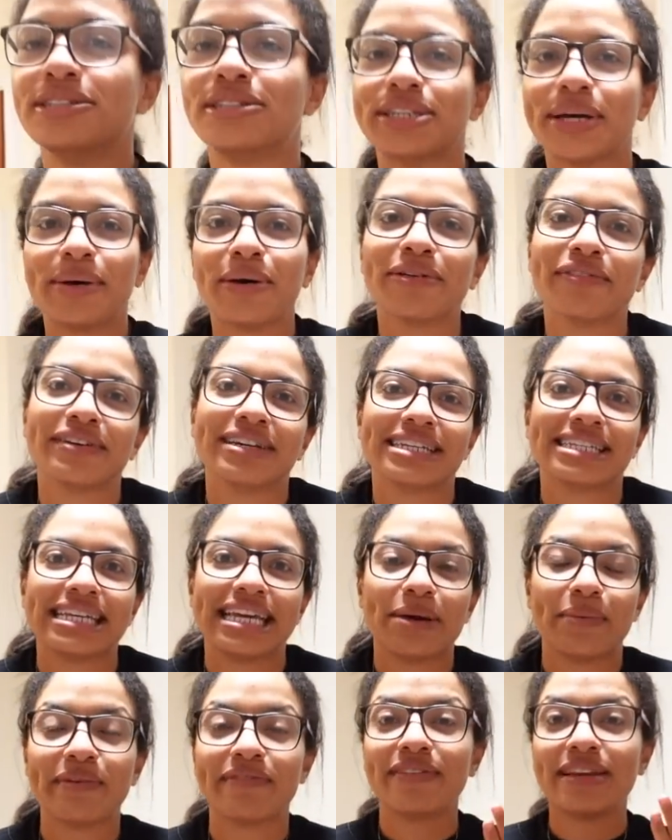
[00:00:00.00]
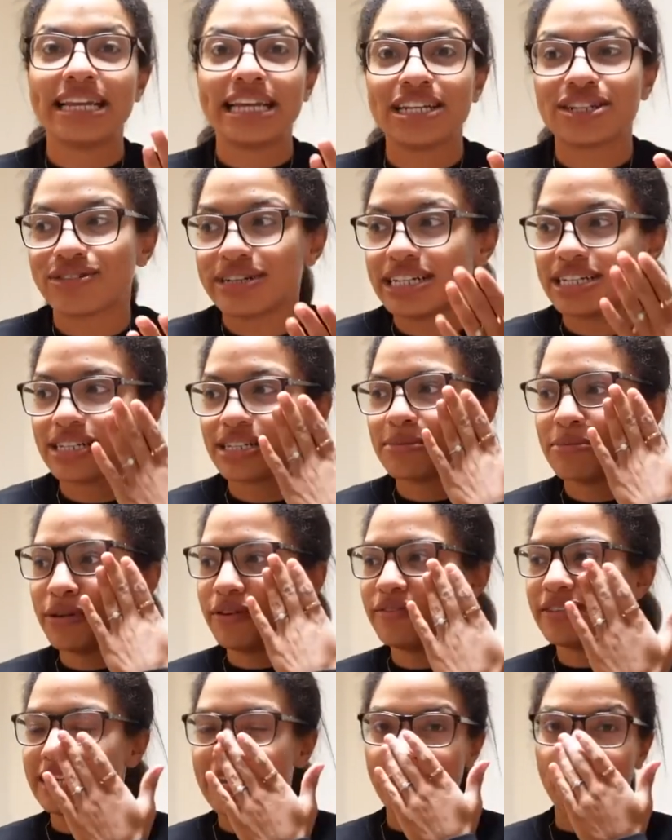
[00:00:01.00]
So obviously we've literally just
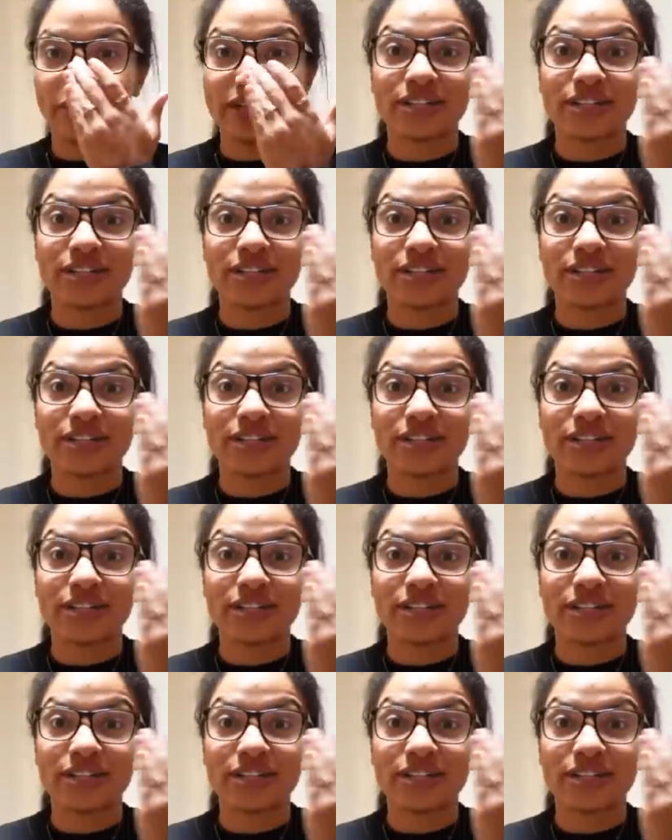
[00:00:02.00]
moved in.